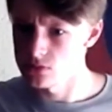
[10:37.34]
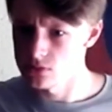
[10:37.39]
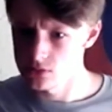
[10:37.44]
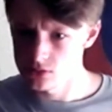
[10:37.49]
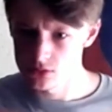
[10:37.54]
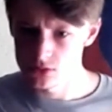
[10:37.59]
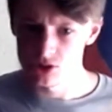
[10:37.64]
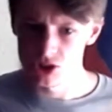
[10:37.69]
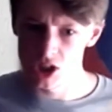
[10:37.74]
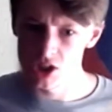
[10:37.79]

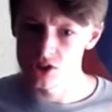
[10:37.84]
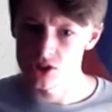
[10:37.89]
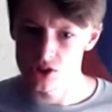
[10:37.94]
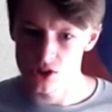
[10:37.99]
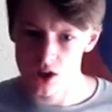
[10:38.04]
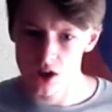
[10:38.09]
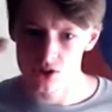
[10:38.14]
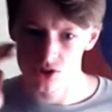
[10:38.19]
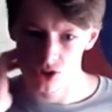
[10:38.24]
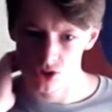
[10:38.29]
changes the
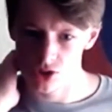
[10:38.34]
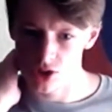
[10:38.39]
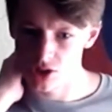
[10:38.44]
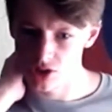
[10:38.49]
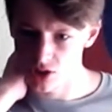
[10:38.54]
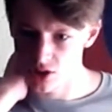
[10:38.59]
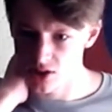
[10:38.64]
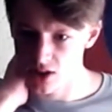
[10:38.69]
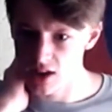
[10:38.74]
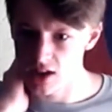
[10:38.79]
concentration
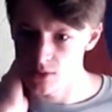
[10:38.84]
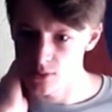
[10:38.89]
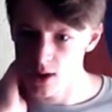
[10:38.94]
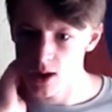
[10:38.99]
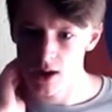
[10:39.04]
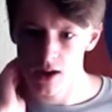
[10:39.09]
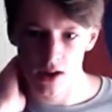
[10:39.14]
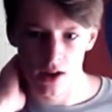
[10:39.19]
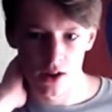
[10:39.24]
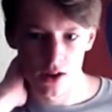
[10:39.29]
of tea to
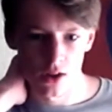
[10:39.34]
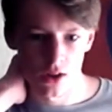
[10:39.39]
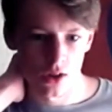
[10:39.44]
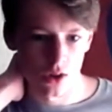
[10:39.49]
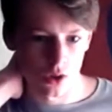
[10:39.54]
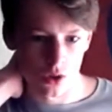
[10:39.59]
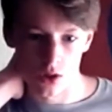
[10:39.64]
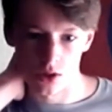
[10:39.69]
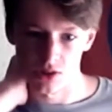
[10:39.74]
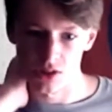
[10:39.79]
water,
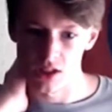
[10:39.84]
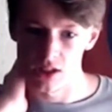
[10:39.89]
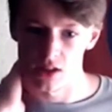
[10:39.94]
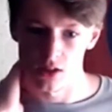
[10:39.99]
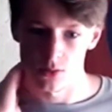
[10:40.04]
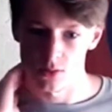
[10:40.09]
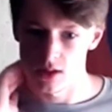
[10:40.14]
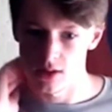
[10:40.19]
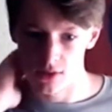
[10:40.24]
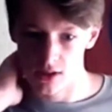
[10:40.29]
or tea to
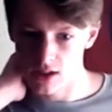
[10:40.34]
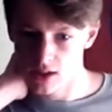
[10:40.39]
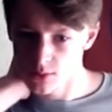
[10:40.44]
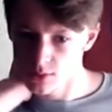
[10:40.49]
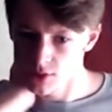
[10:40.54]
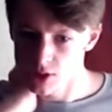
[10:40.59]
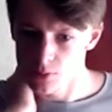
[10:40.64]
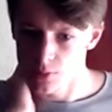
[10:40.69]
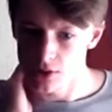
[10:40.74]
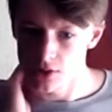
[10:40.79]
whatever
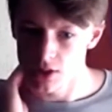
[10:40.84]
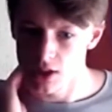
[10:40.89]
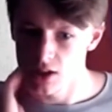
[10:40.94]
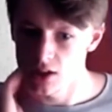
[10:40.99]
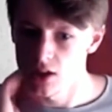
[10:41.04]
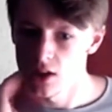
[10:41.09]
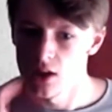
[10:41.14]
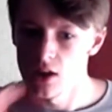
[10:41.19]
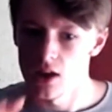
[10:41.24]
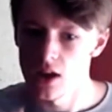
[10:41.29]
liquid you're putting in,